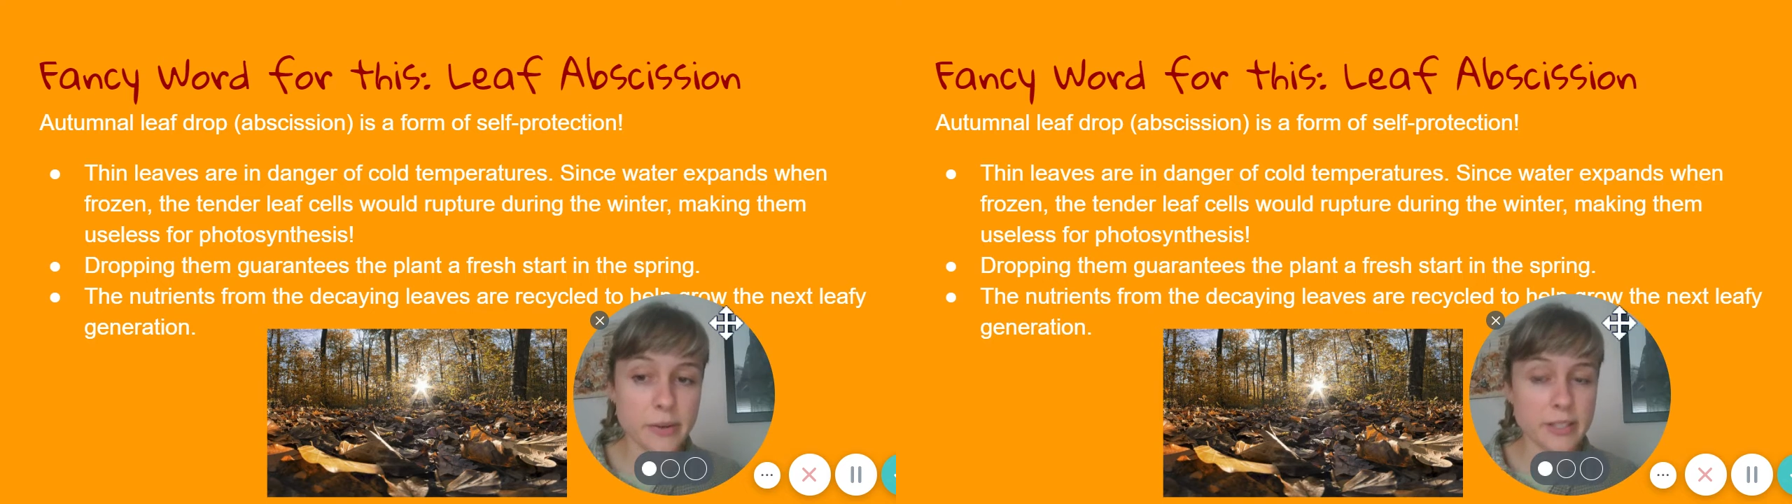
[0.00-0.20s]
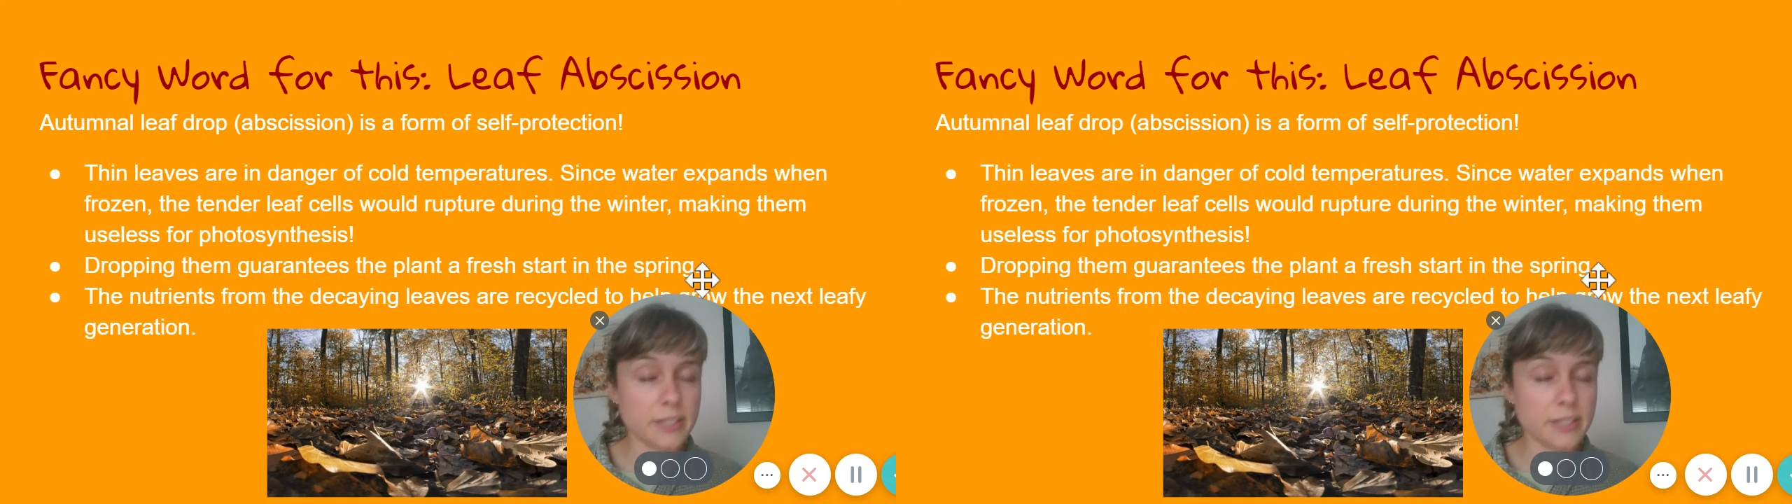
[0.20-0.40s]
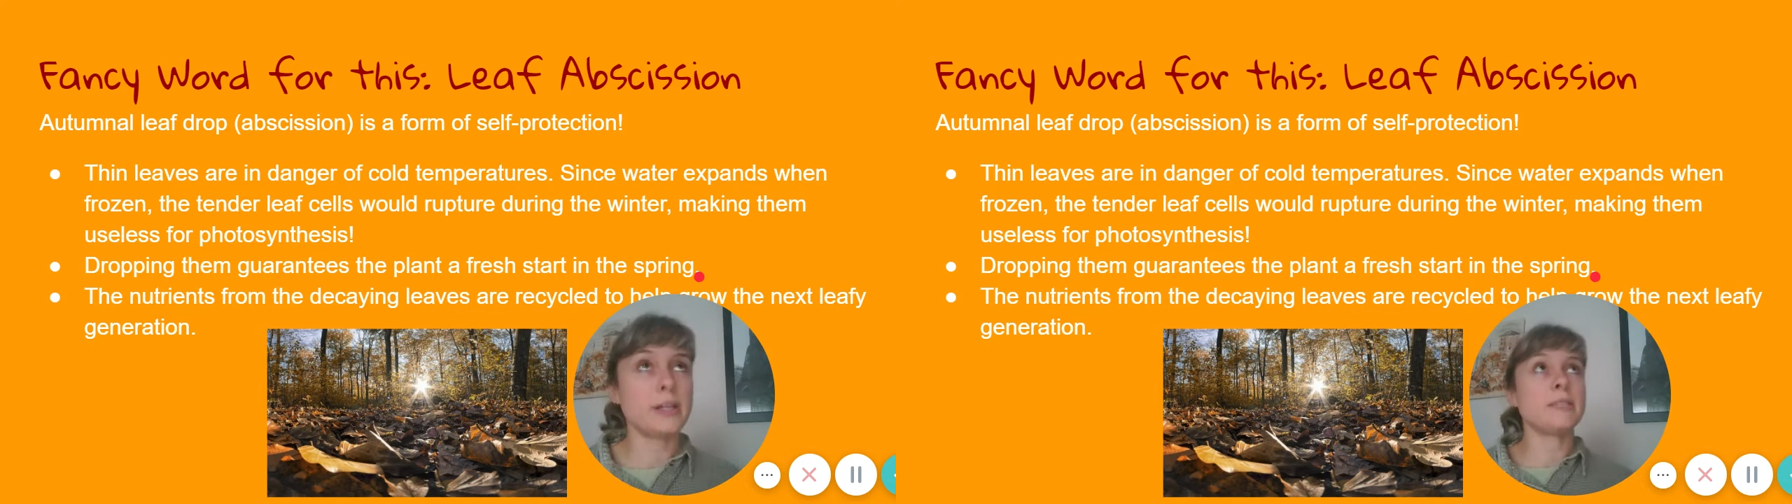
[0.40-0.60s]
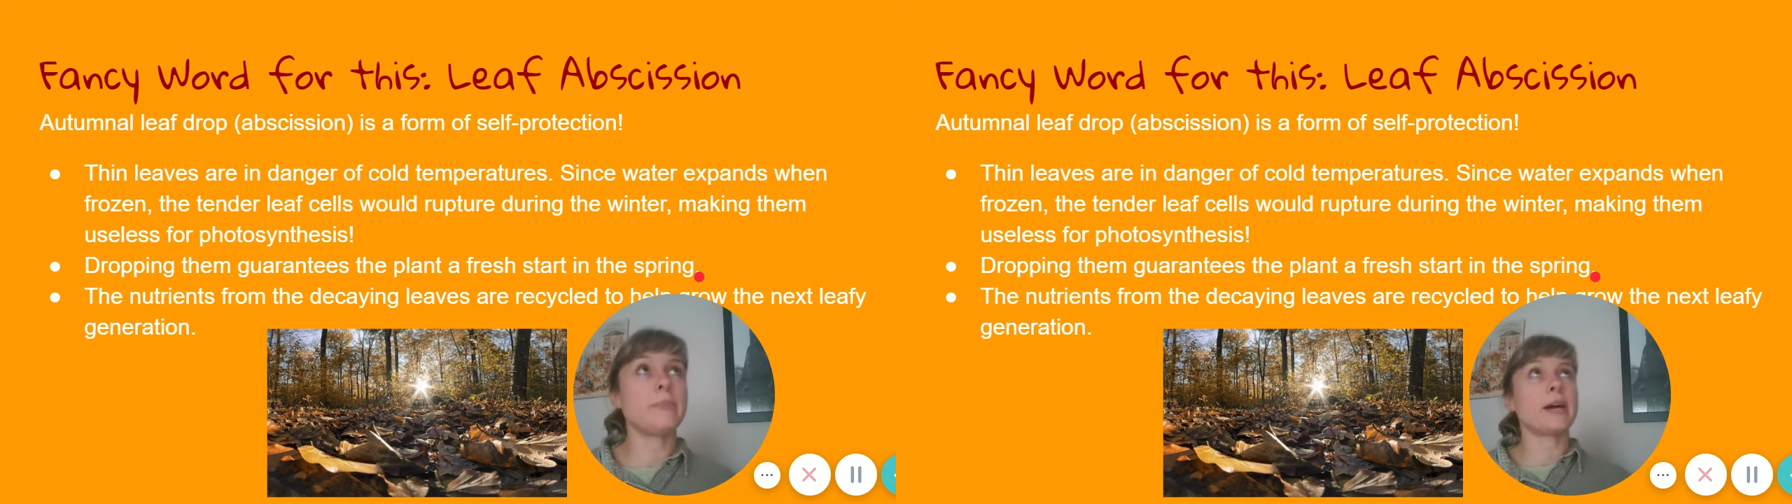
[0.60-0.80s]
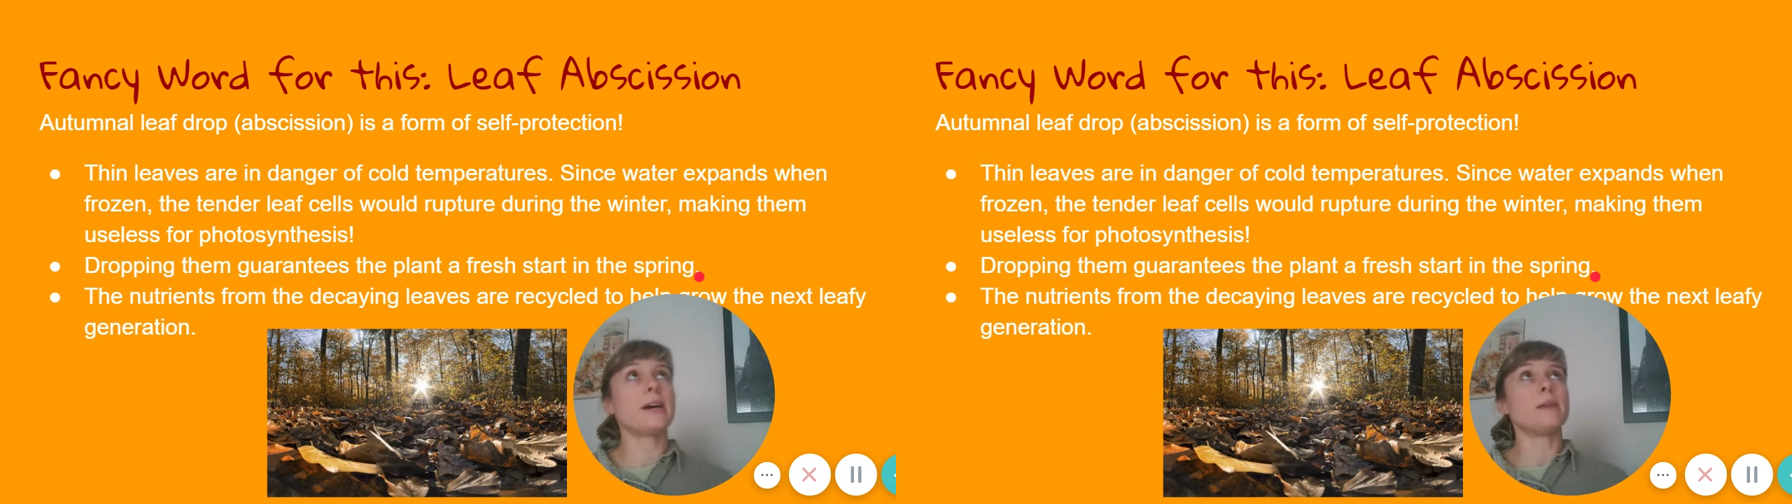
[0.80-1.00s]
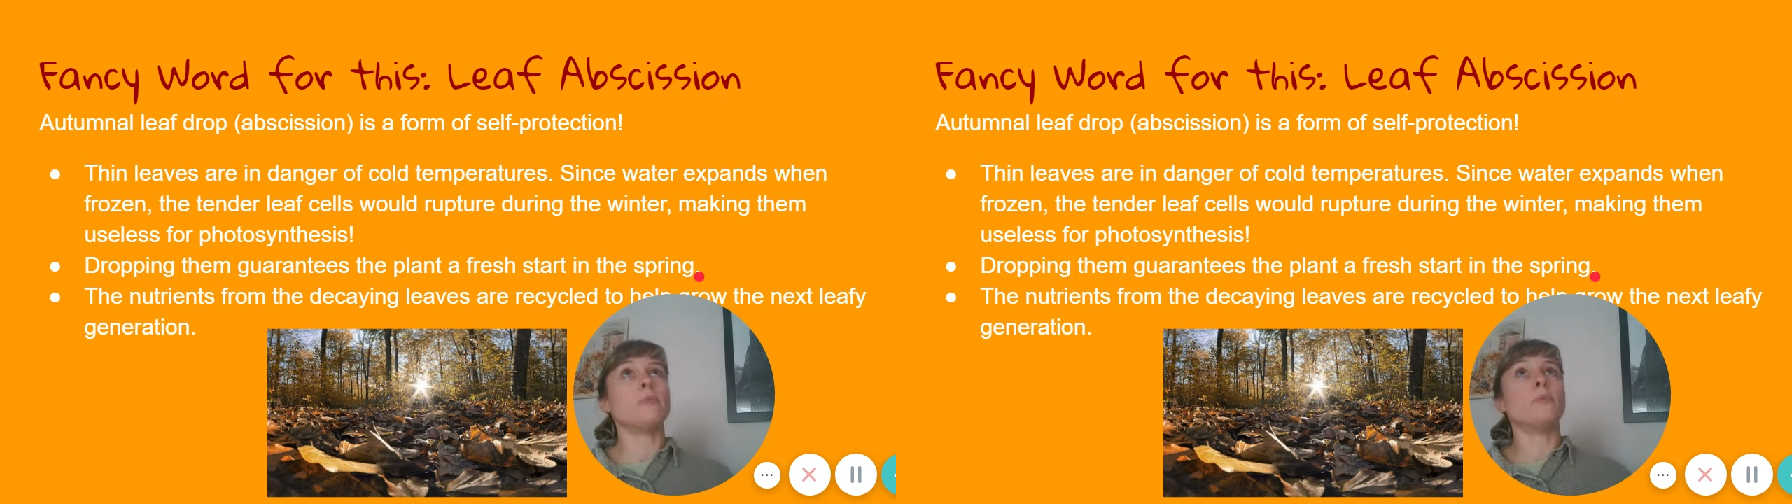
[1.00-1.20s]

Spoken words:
And so, let's back up.